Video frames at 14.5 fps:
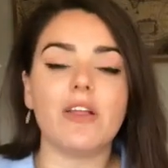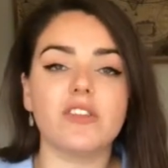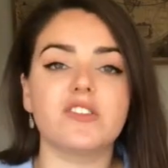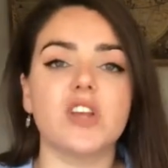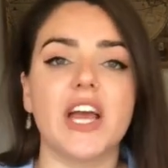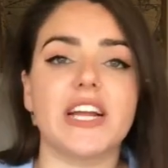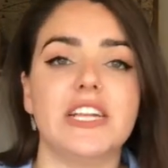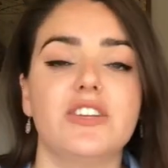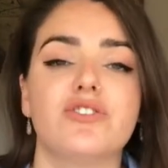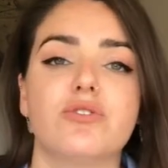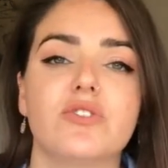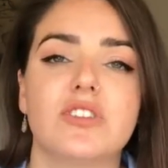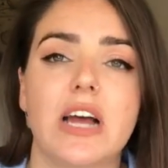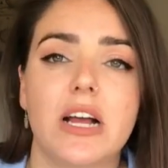the cycling
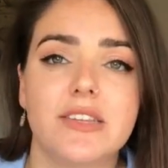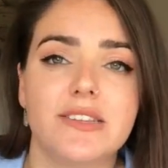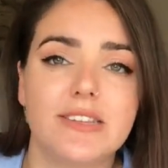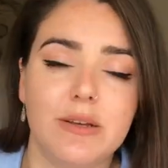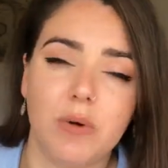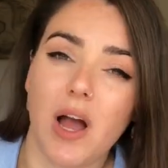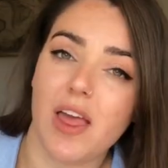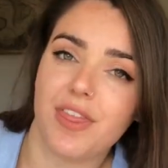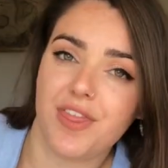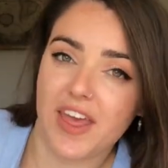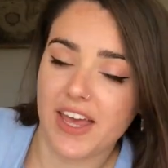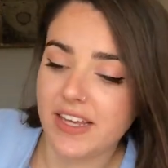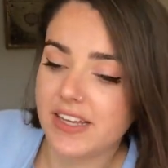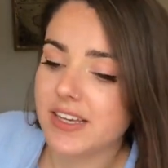shorts now and see what I
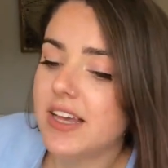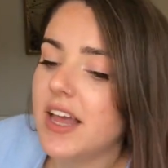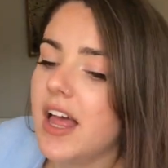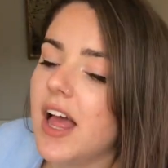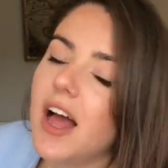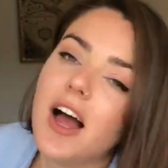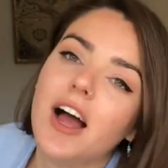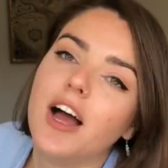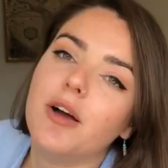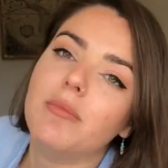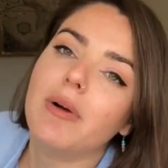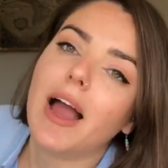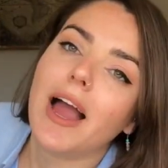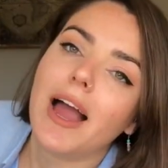think. And
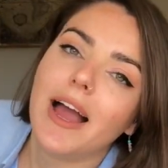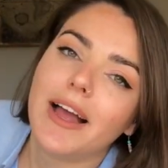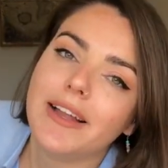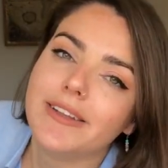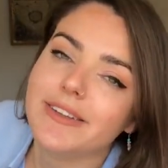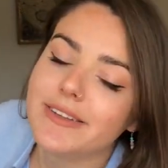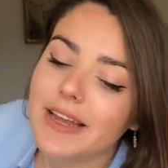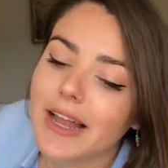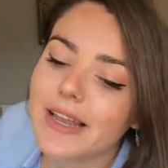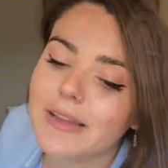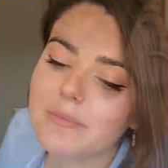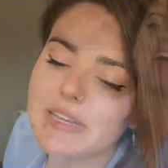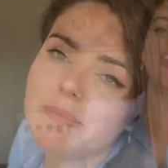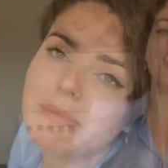yeah, let me get